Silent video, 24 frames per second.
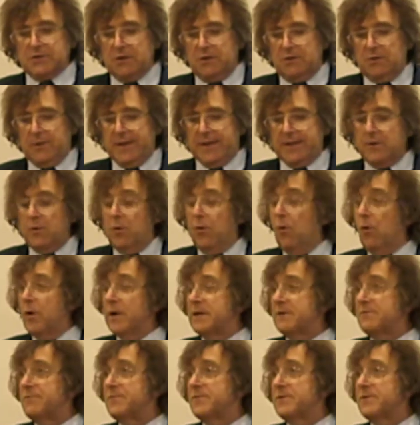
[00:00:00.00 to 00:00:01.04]
So in
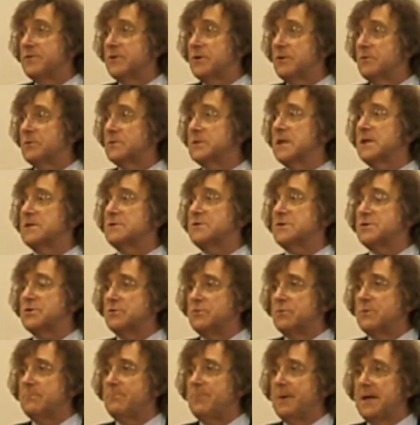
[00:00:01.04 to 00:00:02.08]
order for those
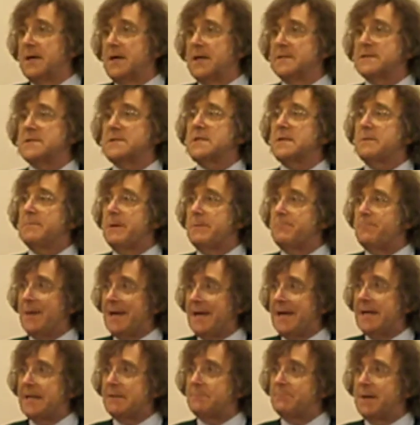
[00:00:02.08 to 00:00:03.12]
sewer bonds to be
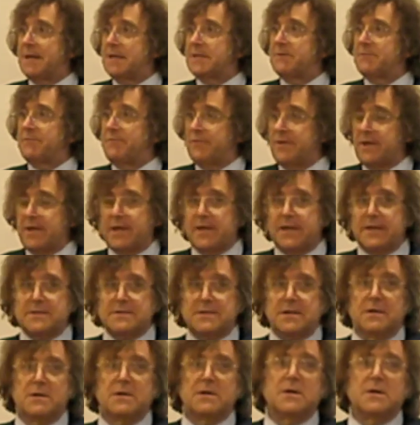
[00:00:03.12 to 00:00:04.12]
paid by the fees,